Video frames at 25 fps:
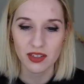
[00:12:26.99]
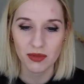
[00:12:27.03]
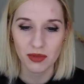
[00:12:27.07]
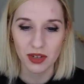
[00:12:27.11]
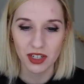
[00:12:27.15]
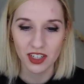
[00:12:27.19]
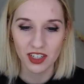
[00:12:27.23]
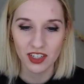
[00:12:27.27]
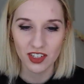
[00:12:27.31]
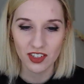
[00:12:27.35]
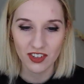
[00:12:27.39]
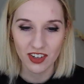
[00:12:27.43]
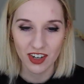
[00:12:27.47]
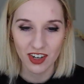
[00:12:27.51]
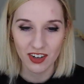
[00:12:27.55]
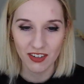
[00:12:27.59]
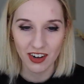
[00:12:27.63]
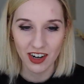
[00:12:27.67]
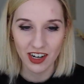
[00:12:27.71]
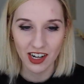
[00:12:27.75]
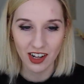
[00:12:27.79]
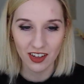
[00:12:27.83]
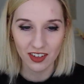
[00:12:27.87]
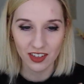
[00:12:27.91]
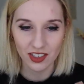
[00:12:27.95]
I'm not gonna try it
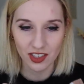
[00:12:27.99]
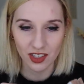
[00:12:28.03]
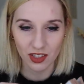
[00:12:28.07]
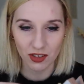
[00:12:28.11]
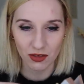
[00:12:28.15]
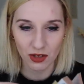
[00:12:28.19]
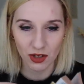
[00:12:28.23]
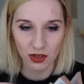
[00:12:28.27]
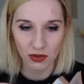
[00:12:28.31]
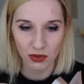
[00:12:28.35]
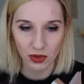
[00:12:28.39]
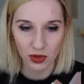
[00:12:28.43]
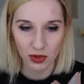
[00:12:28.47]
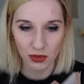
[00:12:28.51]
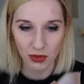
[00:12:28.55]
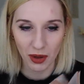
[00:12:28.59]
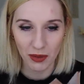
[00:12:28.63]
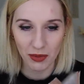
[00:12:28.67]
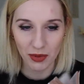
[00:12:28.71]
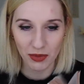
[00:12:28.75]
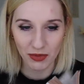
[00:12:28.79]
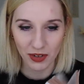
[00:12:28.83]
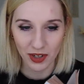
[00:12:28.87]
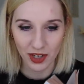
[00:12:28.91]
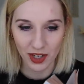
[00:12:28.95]
right now because I don't wanna ruin,
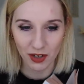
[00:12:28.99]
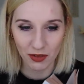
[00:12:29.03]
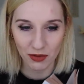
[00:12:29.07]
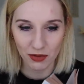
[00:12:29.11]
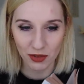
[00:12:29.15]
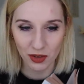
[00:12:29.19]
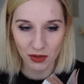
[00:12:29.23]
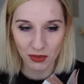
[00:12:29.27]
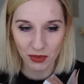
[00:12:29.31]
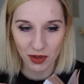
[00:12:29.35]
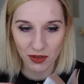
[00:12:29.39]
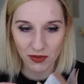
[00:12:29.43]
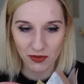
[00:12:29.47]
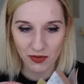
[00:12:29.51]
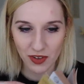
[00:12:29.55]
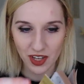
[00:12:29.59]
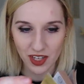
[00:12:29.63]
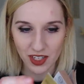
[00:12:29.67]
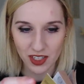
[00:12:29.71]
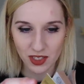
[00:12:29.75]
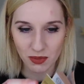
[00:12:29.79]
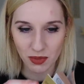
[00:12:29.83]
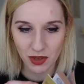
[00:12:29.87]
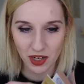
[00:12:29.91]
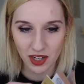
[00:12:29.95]
I'm afraid I'll ruin my
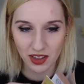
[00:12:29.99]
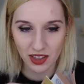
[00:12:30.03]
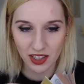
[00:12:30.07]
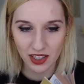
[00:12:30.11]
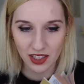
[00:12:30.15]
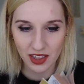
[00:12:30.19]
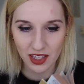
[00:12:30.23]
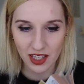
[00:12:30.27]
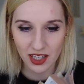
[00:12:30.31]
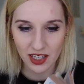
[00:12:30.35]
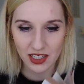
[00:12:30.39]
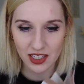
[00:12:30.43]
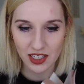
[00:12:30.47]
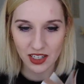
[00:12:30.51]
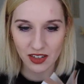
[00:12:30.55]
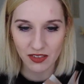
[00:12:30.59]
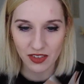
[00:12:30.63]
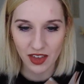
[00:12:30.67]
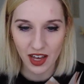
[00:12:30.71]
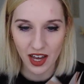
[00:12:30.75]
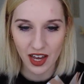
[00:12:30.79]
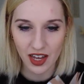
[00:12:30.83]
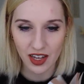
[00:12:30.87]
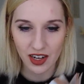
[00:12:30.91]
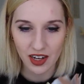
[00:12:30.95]
face, but I like the idea of
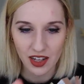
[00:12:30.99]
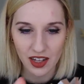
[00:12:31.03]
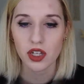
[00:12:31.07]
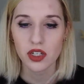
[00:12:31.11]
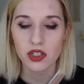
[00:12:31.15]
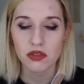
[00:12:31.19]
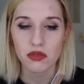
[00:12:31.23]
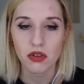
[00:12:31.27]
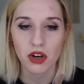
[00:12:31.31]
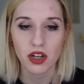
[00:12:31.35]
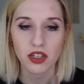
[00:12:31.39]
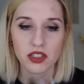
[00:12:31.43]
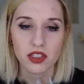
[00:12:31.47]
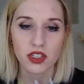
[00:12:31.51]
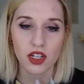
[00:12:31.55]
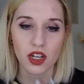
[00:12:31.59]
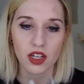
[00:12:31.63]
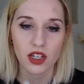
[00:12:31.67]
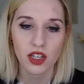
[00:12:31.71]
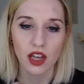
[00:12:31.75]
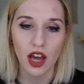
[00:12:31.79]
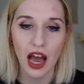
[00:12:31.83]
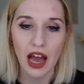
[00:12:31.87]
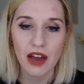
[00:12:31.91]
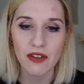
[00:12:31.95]
that.
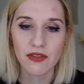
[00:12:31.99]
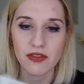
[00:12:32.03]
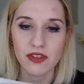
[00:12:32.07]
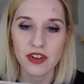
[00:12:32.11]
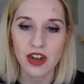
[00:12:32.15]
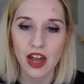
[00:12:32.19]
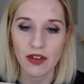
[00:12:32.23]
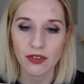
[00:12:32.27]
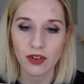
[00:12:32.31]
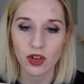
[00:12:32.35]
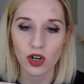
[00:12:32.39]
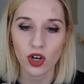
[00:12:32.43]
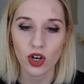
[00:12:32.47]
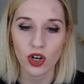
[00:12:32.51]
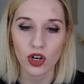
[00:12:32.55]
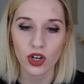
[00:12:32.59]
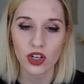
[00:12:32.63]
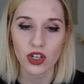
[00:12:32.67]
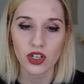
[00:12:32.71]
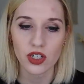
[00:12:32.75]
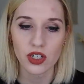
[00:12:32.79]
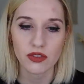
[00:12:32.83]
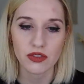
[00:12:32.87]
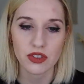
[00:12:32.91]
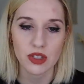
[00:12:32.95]
Interesting. I've never
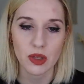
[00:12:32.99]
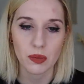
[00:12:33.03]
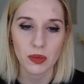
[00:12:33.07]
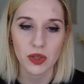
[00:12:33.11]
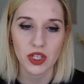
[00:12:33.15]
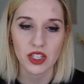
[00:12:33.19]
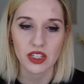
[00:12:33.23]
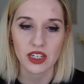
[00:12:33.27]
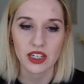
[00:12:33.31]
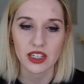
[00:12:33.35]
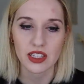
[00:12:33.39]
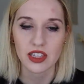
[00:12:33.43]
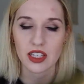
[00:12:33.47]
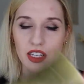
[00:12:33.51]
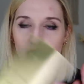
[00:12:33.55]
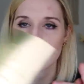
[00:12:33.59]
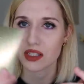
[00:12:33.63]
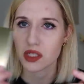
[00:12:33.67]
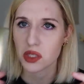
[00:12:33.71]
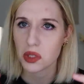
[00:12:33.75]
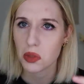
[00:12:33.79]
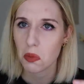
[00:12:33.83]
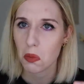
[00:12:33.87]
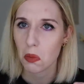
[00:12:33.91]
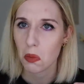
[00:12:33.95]
heard of something like
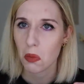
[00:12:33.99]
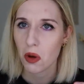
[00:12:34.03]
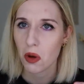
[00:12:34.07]
this.